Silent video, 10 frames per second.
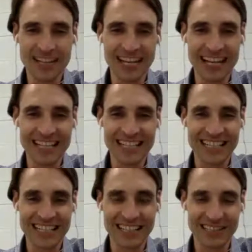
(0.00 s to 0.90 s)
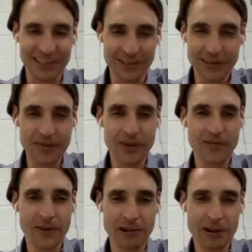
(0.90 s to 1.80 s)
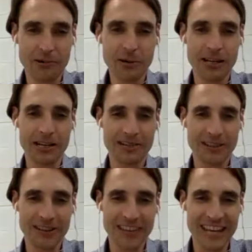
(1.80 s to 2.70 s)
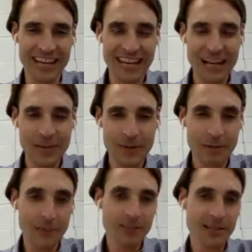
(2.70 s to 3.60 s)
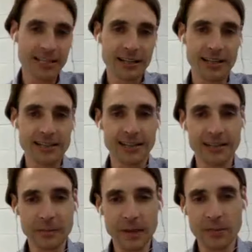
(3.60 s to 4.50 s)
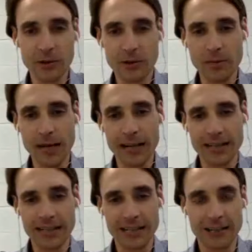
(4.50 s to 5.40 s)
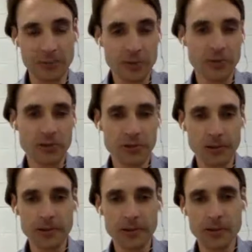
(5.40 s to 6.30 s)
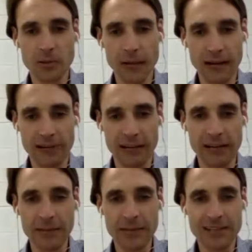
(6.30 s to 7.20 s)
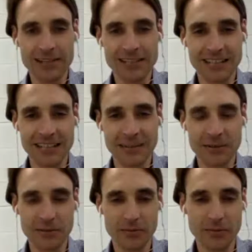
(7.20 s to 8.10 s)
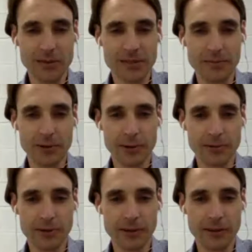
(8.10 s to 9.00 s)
And I'll give it a very quick intro there, but perhaps you can tell us a little bit more about what you do and your background, because you mostly work with